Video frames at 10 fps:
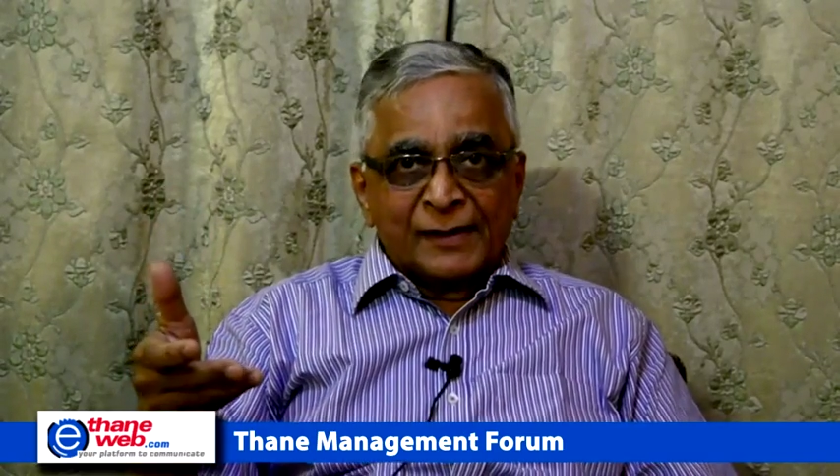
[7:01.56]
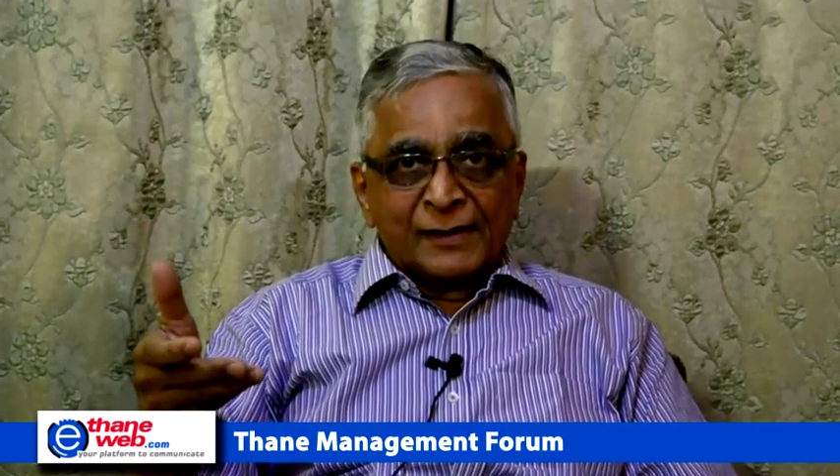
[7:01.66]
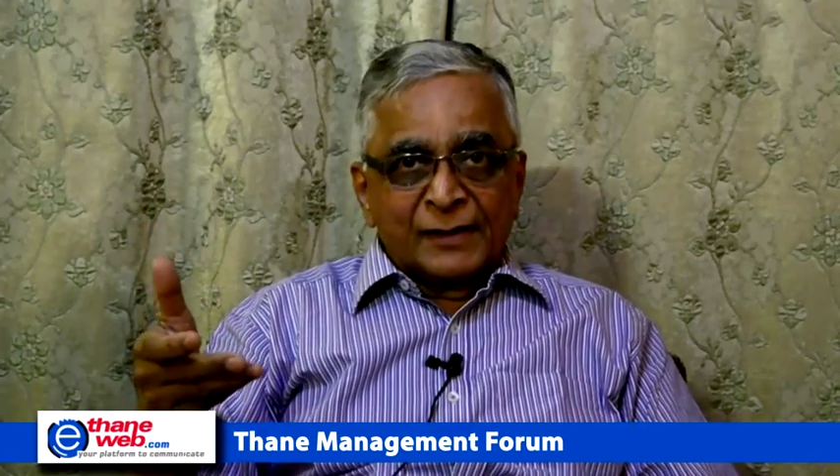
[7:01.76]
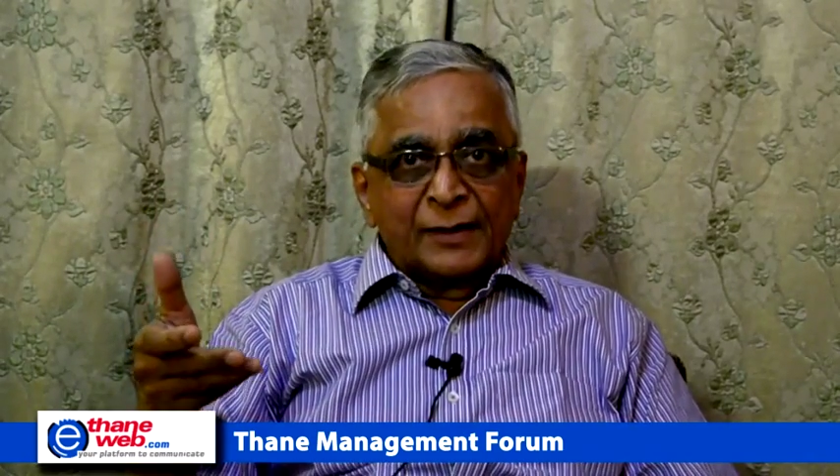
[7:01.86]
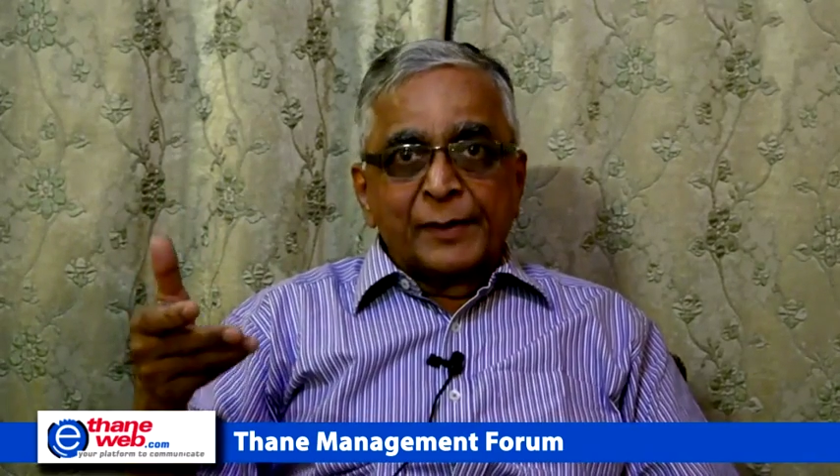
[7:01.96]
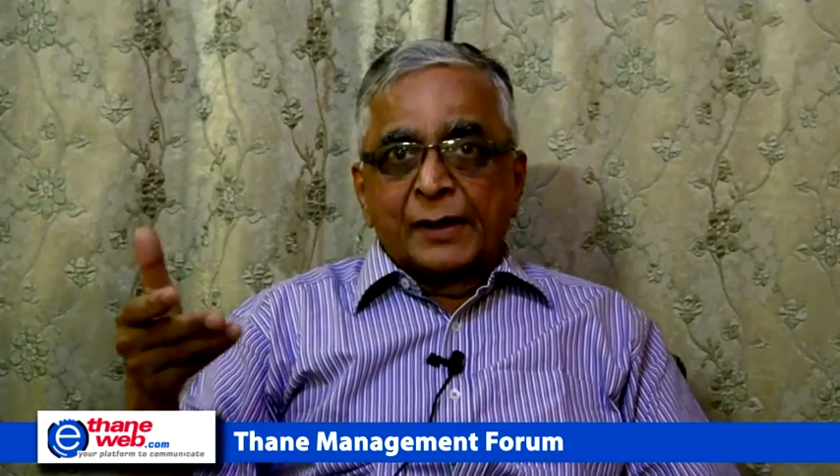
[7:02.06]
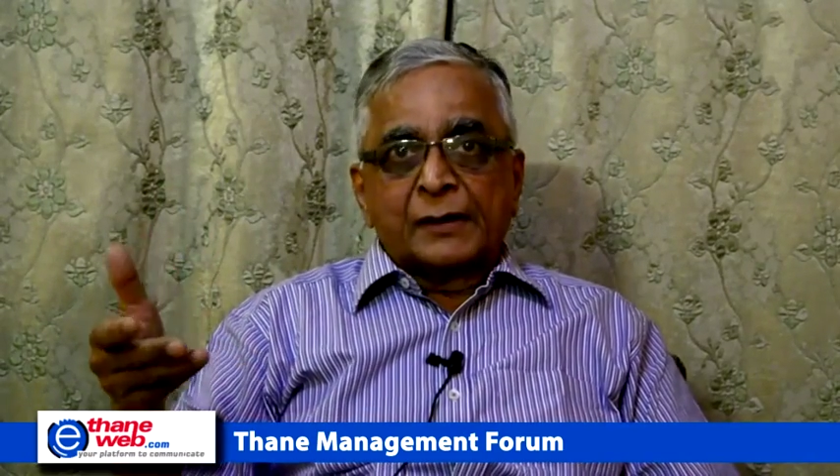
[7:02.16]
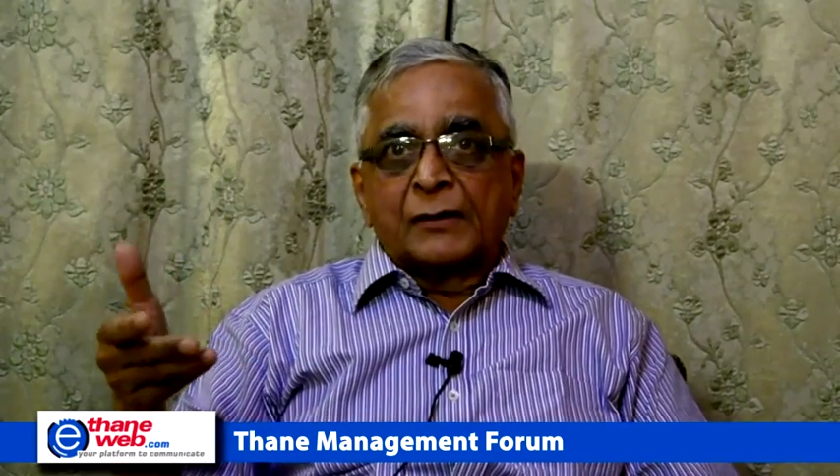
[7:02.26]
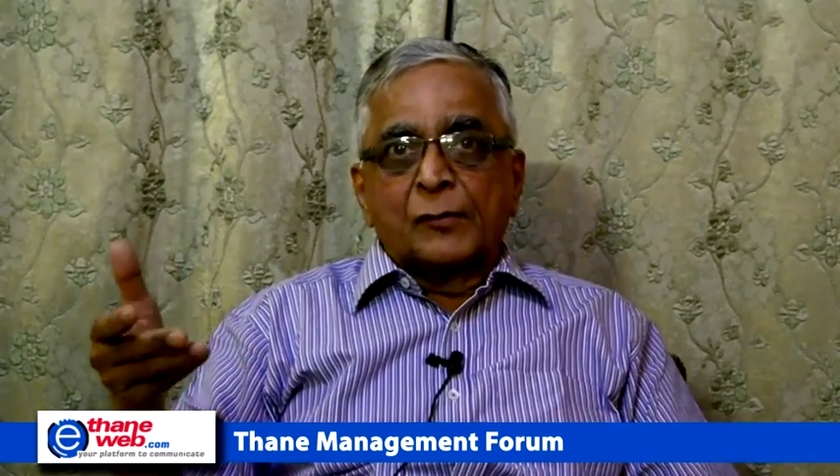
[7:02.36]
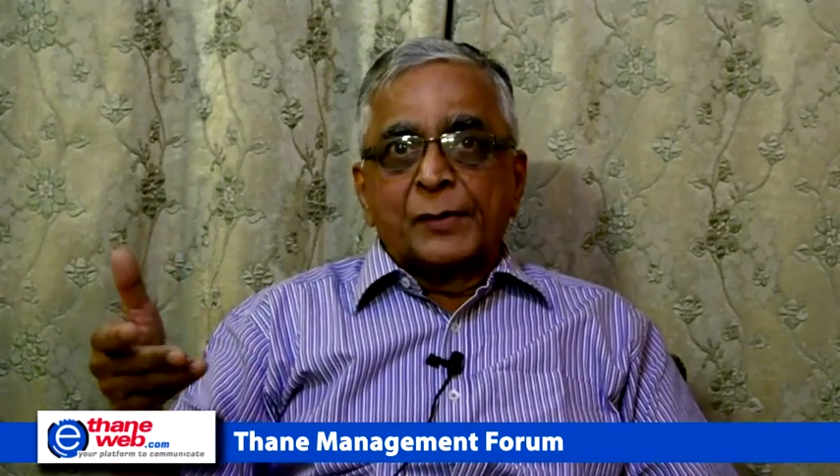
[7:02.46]

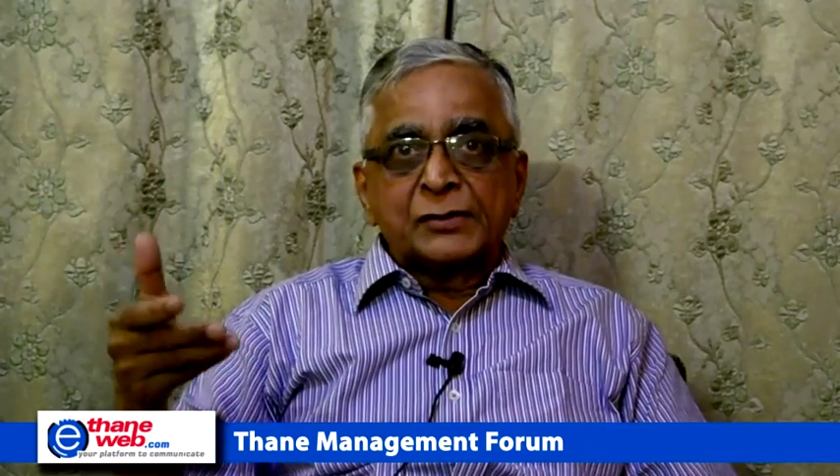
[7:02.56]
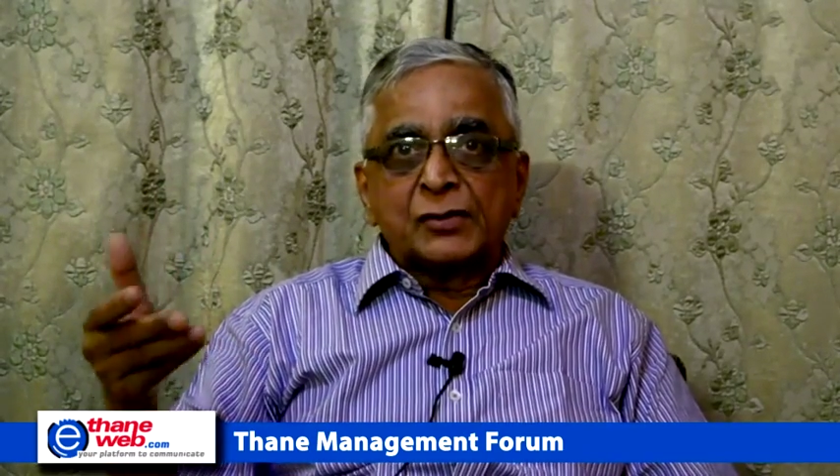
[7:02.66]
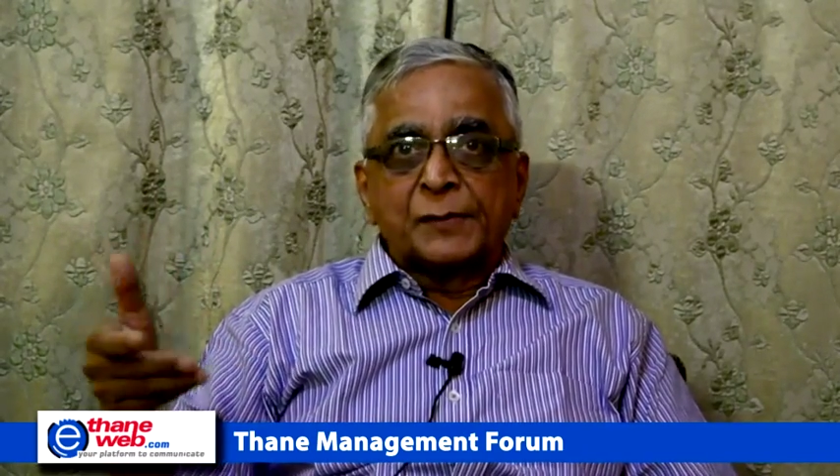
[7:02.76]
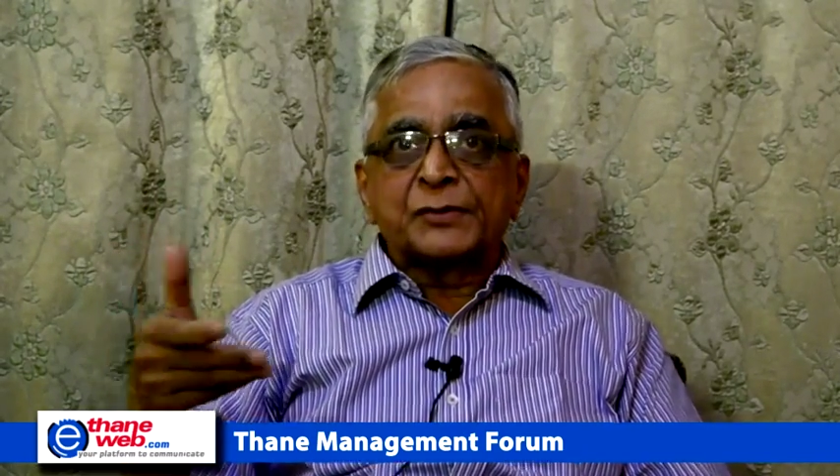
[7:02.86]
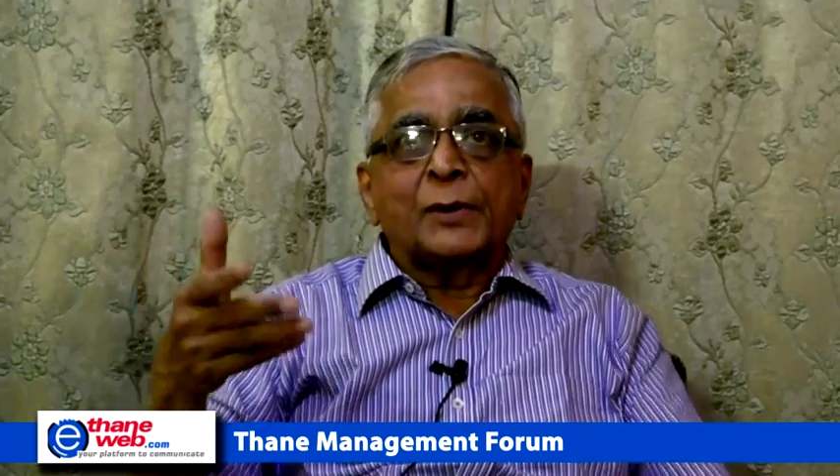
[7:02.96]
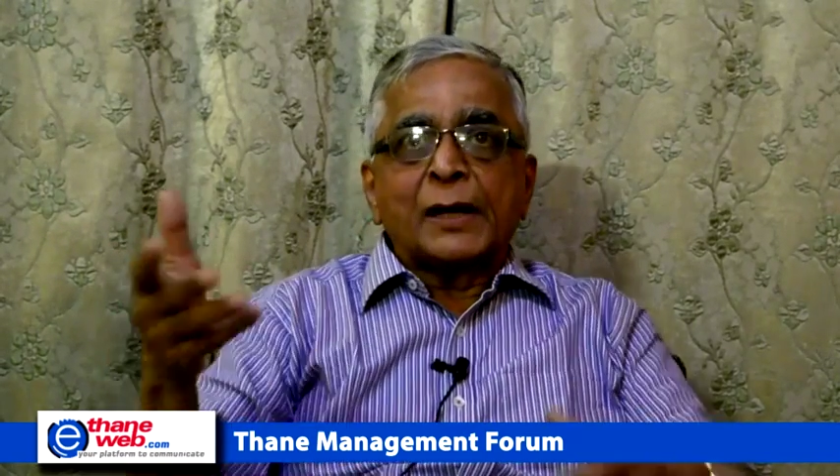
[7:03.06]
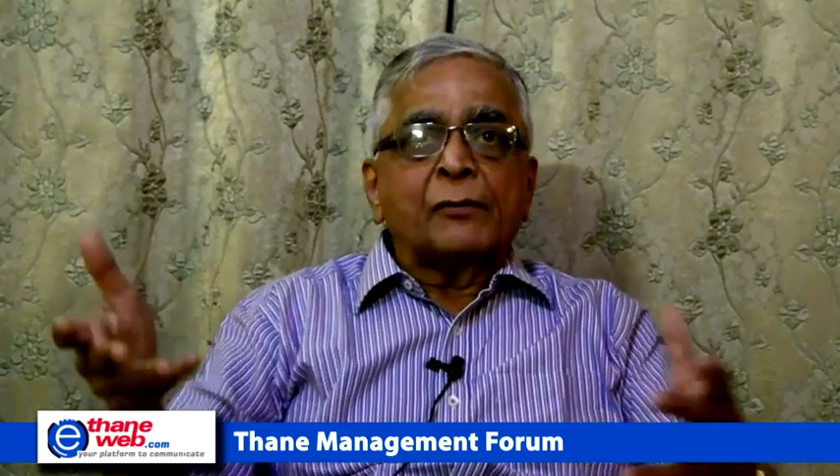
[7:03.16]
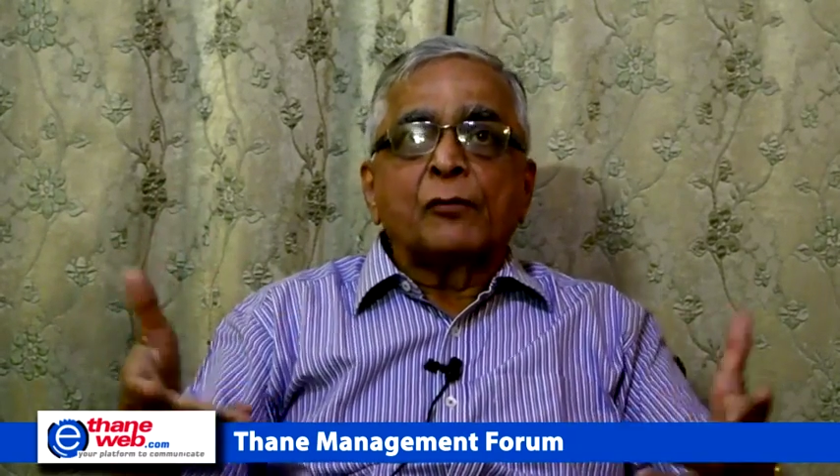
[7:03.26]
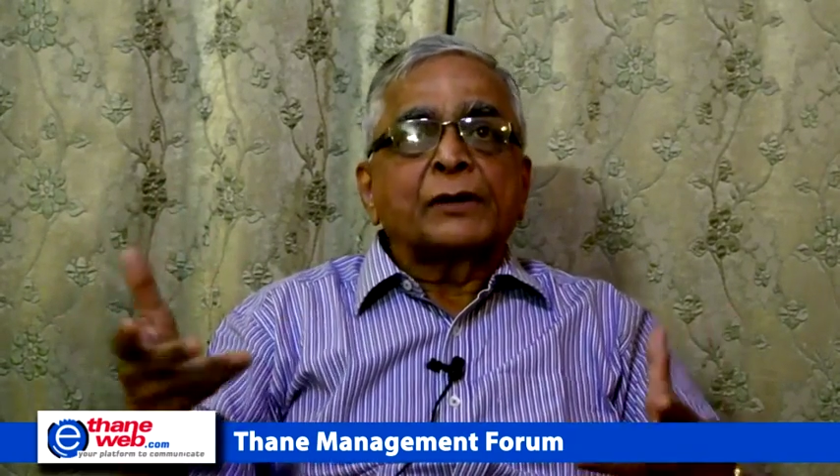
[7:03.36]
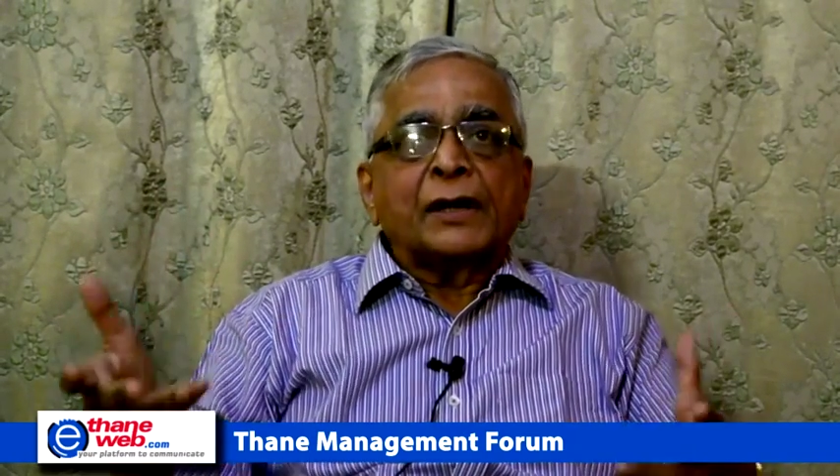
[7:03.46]
Government jobs you and
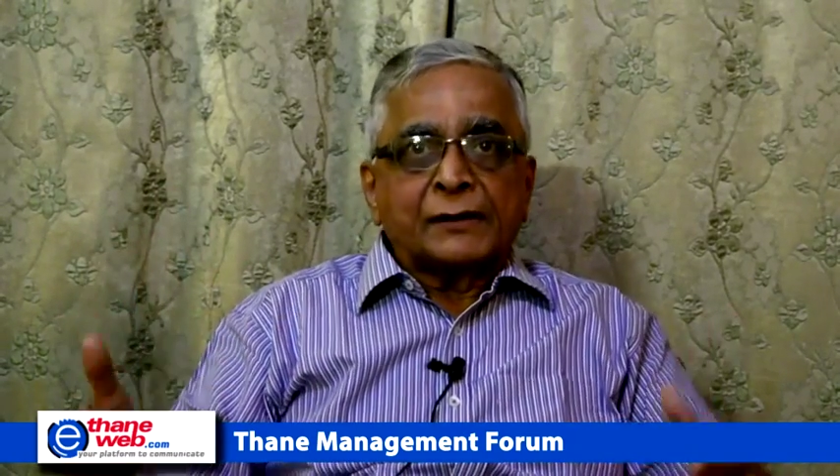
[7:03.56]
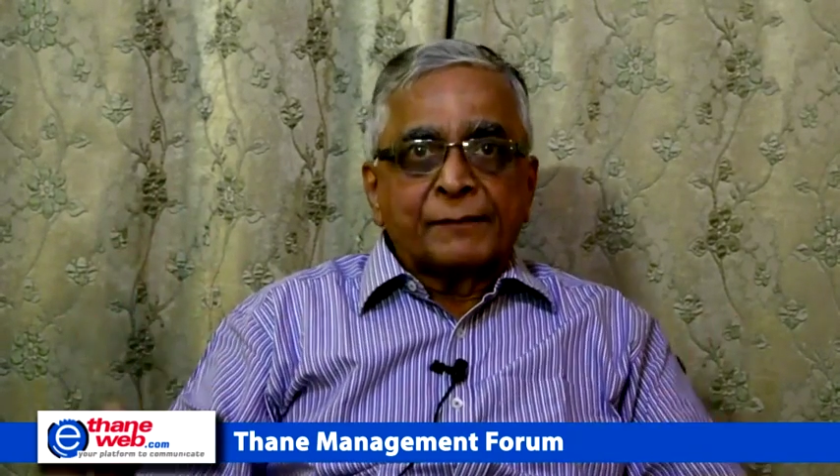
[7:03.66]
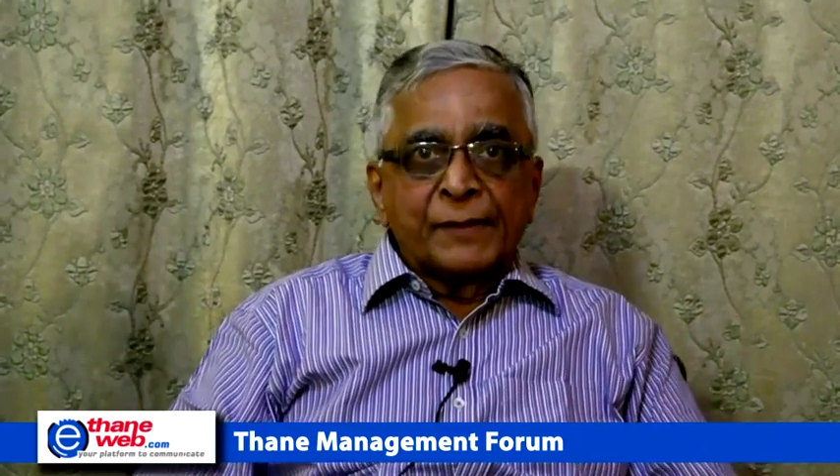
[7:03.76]
I won't get.